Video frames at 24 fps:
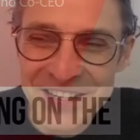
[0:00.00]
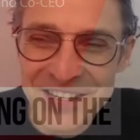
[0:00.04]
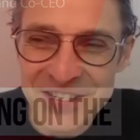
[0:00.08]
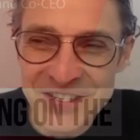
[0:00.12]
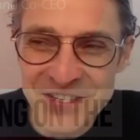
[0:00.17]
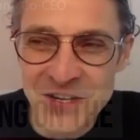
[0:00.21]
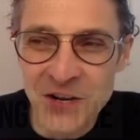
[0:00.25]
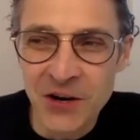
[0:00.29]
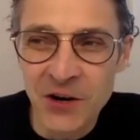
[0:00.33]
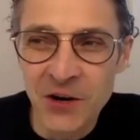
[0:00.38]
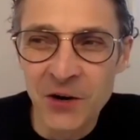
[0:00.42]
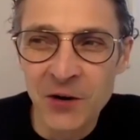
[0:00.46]

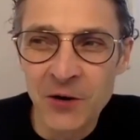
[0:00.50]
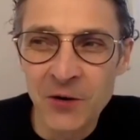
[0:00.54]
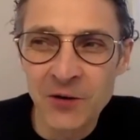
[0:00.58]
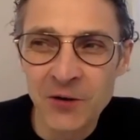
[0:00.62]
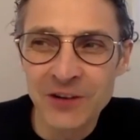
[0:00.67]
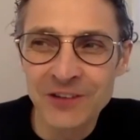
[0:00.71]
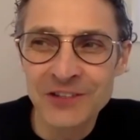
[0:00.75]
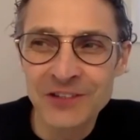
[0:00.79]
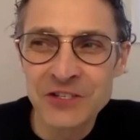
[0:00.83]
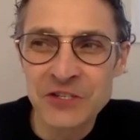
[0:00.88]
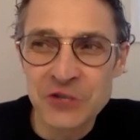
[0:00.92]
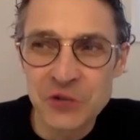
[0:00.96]

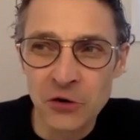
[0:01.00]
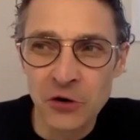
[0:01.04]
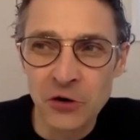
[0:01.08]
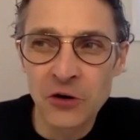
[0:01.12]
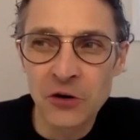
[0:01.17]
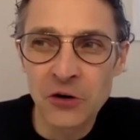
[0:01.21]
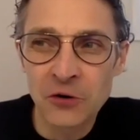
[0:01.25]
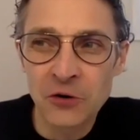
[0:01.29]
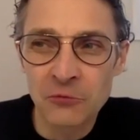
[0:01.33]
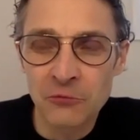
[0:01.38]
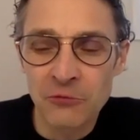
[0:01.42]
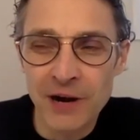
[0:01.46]
So
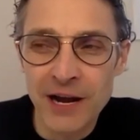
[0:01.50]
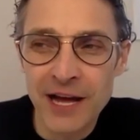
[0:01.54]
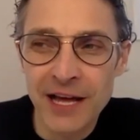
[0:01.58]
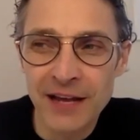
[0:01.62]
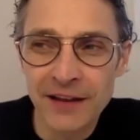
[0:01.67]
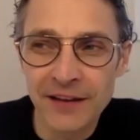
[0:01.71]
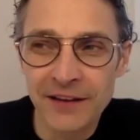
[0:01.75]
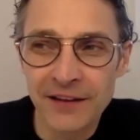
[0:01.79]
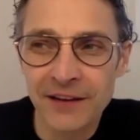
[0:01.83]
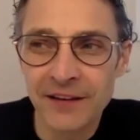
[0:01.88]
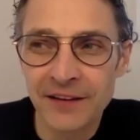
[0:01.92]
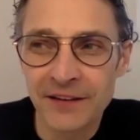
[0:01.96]
Joel
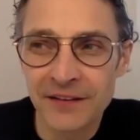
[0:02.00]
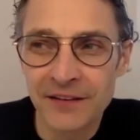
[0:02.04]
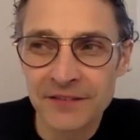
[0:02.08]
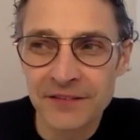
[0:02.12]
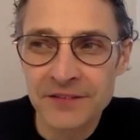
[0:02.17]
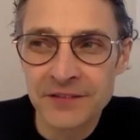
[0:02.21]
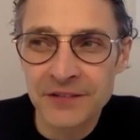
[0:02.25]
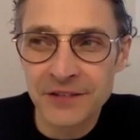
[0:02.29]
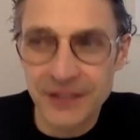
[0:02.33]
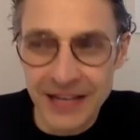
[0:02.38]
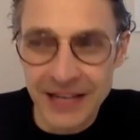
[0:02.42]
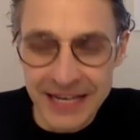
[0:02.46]
read a
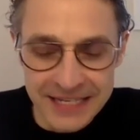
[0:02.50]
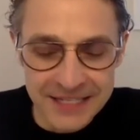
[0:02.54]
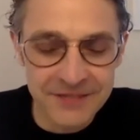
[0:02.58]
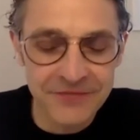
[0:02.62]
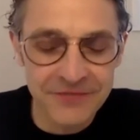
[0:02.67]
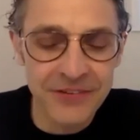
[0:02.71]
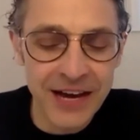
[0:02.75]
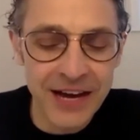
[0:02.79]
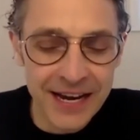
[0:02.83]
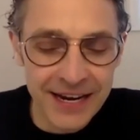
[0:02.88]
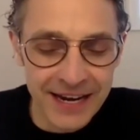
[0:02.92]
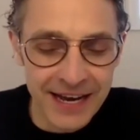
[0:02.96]

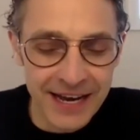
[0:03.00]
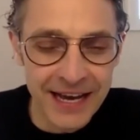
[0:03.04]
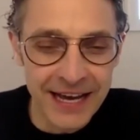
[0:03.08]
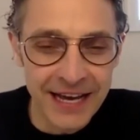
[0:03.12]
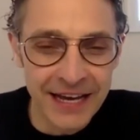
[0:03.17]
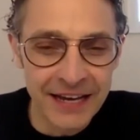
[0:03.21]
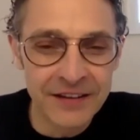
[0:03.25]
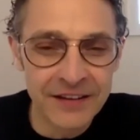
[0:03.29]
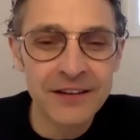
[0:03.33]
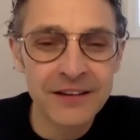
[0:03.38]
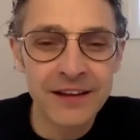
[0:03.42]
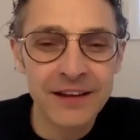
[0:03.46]
classified
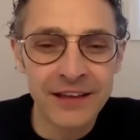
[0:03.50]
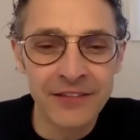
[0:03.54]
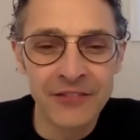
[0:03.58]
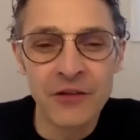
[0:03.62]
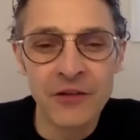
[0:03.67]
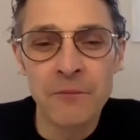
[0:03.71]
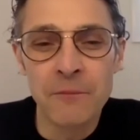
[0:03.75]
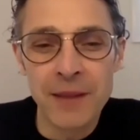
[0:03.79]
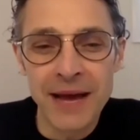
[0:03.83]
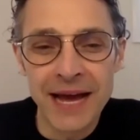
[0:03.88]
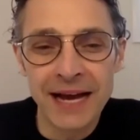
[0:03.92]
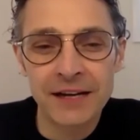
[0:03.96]
ad in
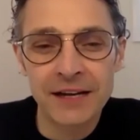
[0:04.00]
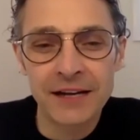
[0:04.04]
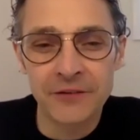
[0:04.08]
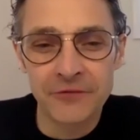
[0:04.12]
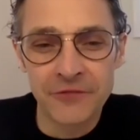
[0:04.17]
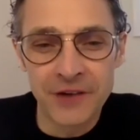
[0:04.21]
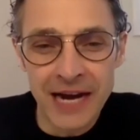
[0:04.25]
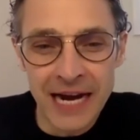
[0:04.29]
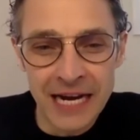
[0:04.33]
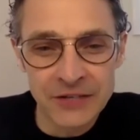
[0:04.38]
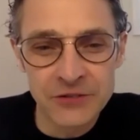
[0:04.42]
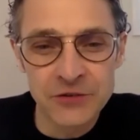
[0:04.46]
the back
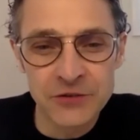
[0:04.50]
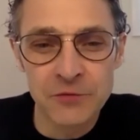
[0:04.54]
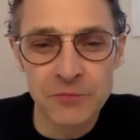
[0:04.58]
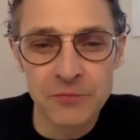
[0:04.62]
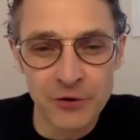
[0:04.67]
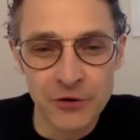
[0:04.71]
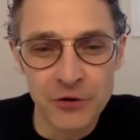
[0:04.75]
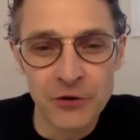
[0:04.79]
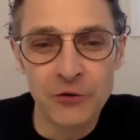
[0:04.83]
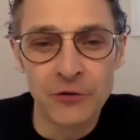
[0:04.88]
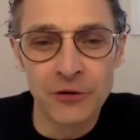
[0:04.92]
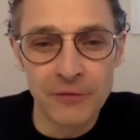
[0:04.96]
of
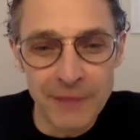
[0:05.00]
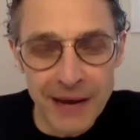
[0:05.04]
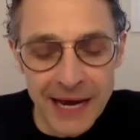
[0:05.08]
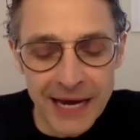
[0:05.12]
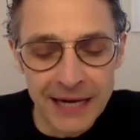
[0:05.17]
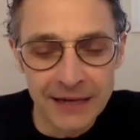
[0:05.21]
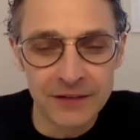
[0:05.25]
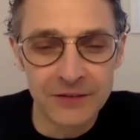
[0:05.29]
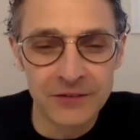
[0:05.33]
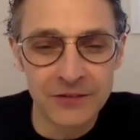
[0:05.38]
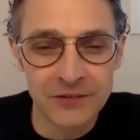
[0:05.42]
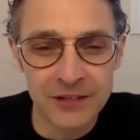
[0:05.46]
Entrepreneur
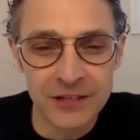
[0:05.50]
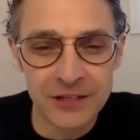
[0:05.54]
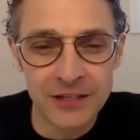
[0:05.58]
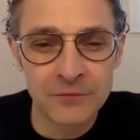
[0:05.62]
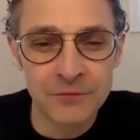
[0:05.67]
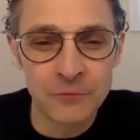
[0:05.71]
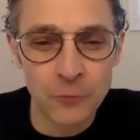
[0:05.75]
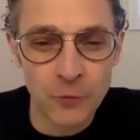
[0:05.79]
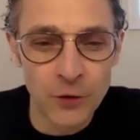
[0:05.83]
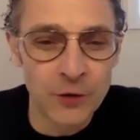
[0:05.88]
magazine.